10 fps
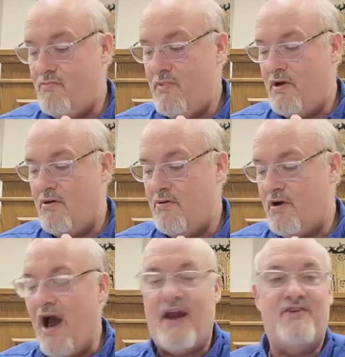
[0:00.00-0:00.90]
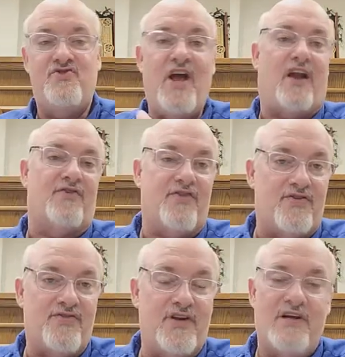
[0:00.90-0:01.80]
God is
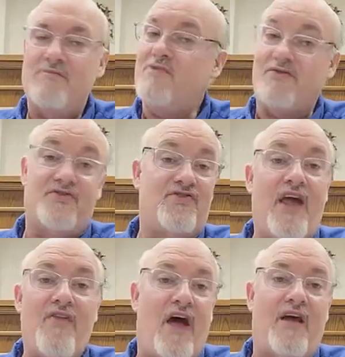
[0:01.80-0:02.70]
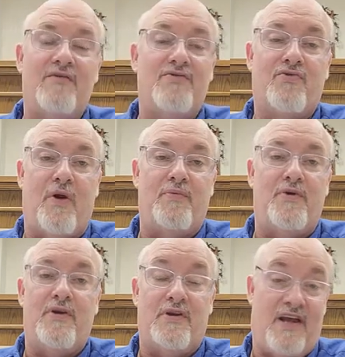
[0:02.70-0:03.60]
jealousness. It doesn't say that,
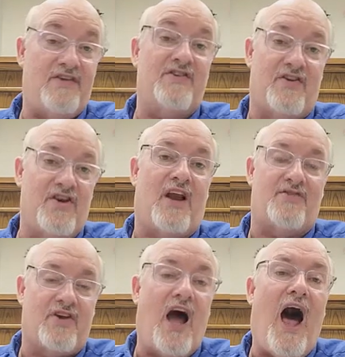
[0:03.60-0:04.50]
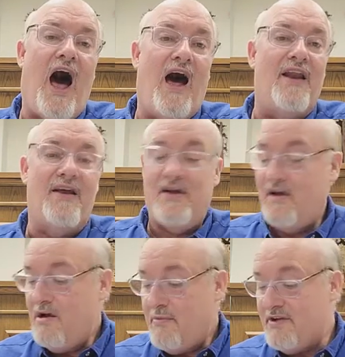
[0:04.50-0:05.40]
Scripture. It says He's a jealous God,
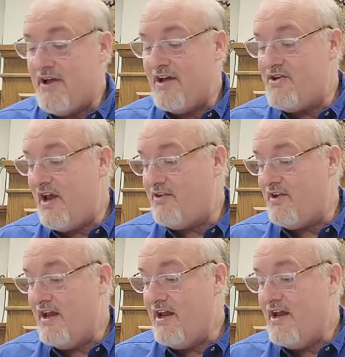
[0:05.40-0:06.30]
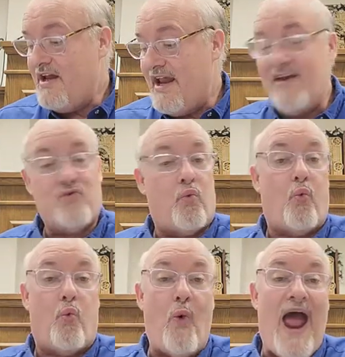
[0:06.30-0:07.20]
but He's not jealousy. He is
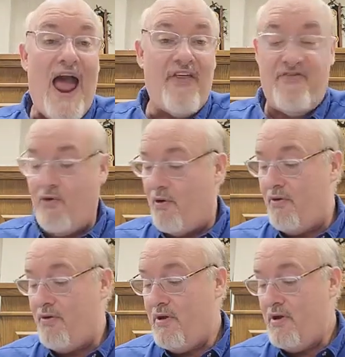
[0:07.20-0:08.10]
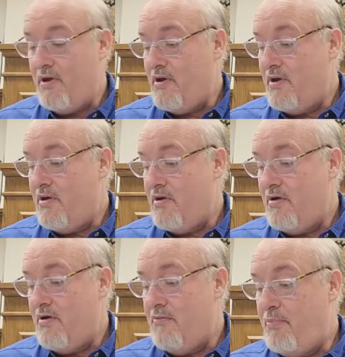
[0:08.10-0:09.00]
wrathful,
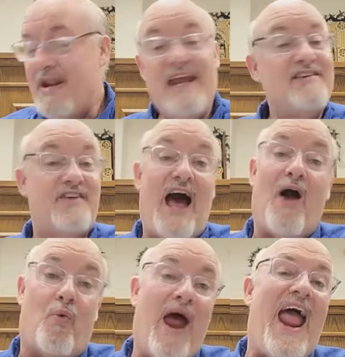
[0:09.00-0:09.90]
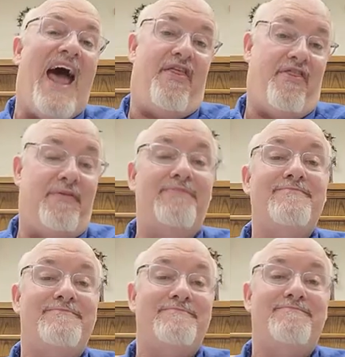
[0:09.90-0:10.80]
but He is not wrath.
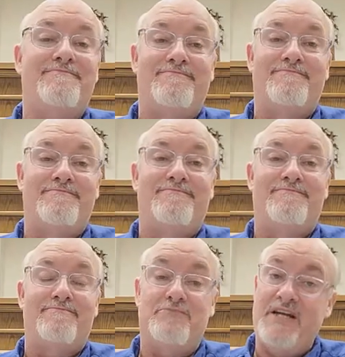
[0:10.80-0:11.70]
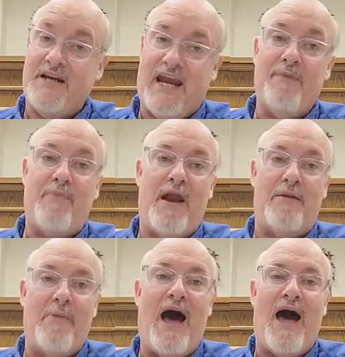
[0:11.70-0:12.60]
We need to keep that
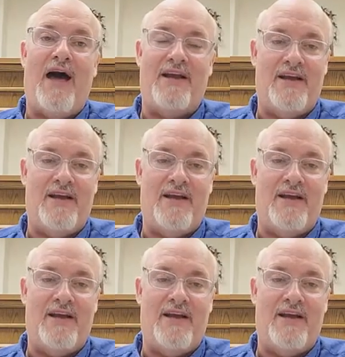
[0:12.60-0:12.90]
in mind.